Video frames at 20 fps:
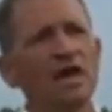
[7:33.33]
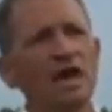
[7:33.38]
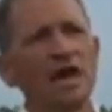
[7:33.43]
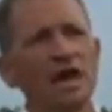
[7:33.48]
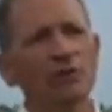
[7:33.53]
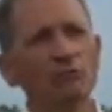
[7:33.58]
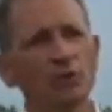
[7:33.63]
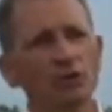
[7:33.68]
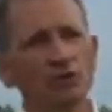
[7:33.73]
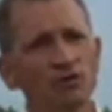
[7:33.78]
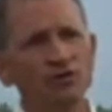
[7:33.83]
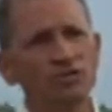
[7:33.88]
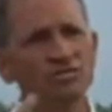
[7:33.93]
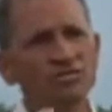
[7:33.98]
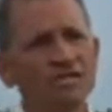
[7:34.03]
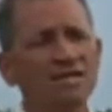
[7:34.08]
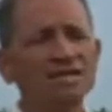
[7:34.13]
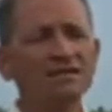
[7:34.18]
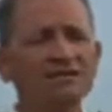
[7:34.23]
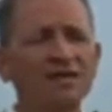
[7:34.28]
And what you're
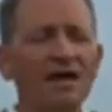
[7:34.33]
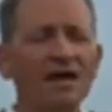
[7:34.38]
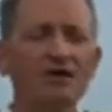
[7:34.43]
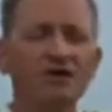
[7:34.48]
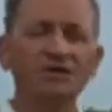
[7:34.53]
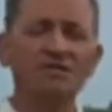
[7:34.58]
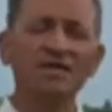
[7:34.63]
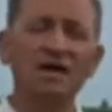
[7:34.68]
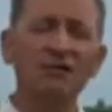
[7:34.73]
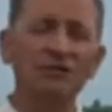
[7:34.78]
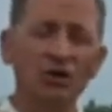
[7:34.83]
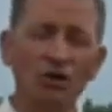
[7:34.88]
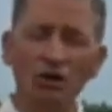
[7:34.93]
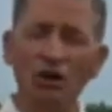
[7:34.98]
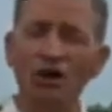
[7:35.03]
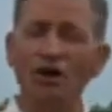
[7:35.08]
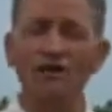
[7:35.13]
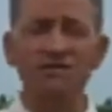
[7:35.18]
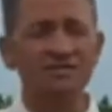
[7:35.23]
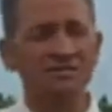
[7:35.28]
seeing there is that there
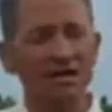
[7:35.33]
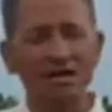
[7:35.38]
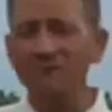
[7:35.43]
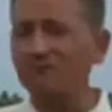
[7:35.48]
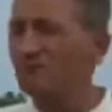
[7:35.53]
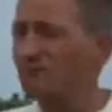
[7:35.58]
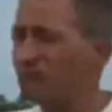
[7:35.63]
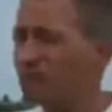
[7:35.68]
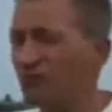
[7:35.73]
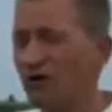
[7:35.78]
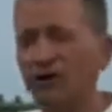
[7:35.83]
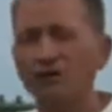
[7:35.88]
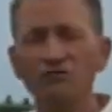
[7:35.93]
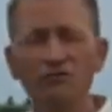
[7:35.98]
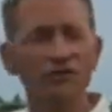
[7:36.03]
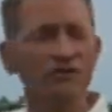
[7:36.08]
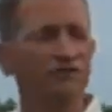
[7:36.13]
are some fungal